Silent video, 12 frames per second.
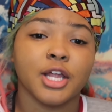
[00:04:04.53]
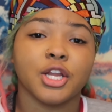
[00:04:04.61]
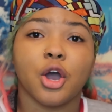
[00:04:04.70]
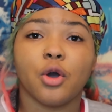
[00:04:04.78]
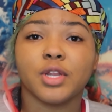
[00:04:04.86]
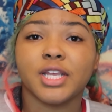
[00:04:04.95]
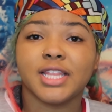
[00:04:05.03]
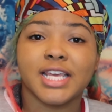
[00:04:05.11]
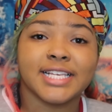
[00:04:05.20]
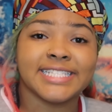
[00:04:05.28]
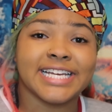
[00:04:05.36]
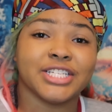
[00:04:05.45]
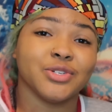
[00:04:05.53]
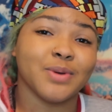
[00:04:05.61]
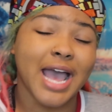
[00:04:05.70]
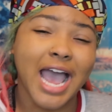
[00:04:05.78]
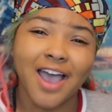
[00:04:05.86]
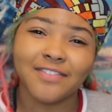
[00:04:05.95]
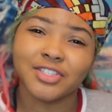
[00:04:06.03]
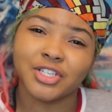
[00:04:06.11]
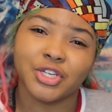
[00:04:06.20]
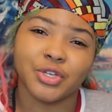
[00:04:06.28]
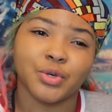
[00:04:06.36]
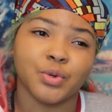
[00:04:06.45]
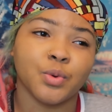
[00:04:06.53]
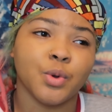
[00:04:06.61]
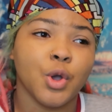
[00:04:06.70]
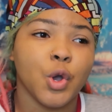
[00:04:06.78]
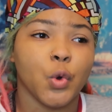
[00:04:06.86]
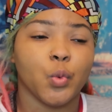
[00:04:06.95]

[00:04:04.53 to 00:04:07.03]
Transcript: The only things that you have to do